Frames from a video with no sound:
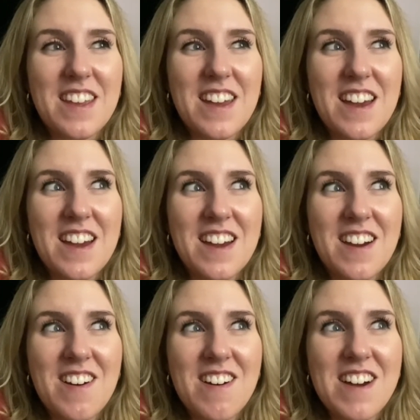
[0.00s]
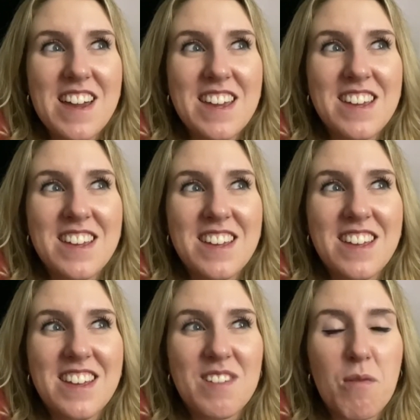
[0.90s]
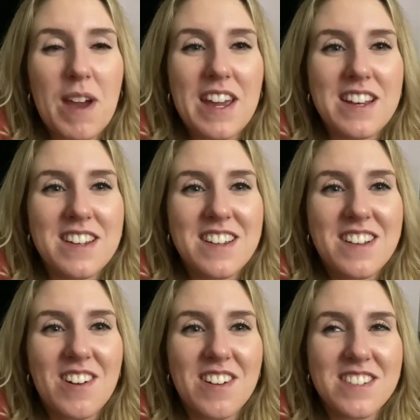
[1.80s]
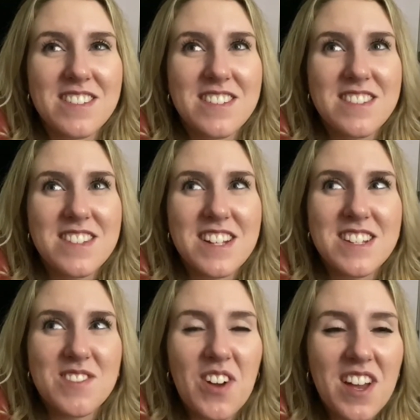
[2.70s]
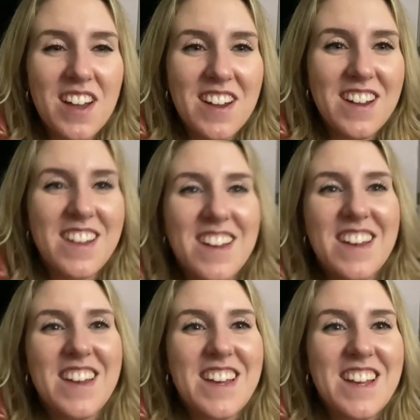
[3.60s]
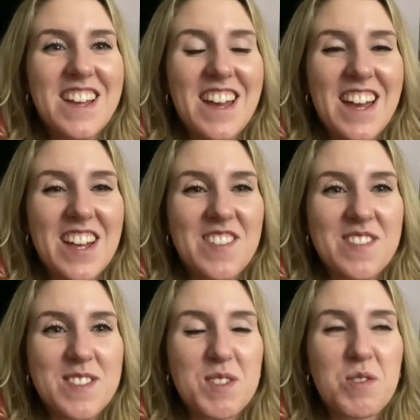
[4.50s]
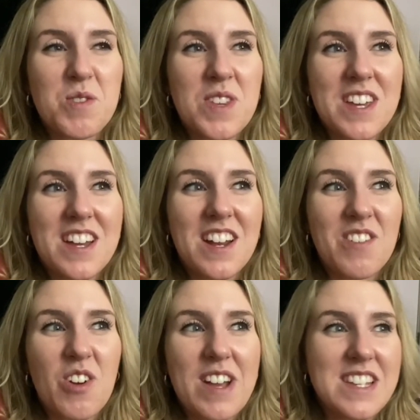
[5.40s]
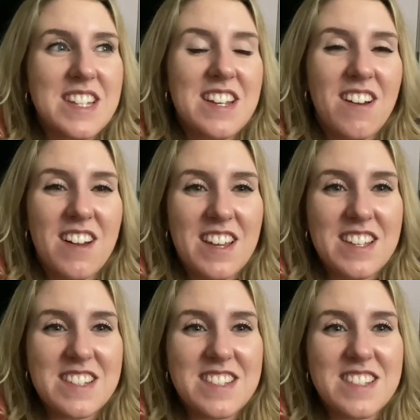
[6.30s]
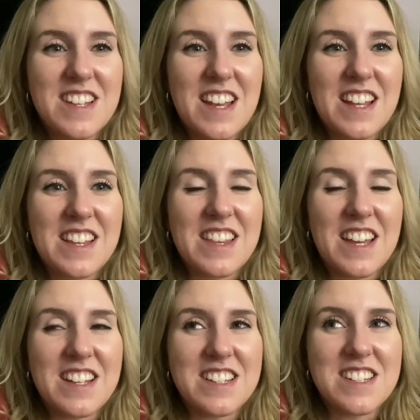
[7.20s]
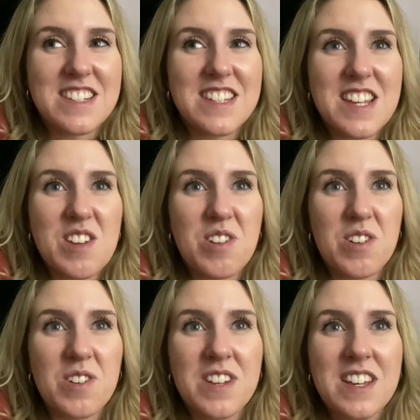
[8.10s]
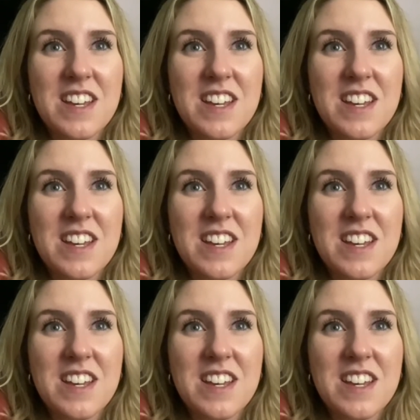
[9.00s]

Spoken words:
I, Wayne, can't satisfy her, and to all the kind of crazy nights. And then to see you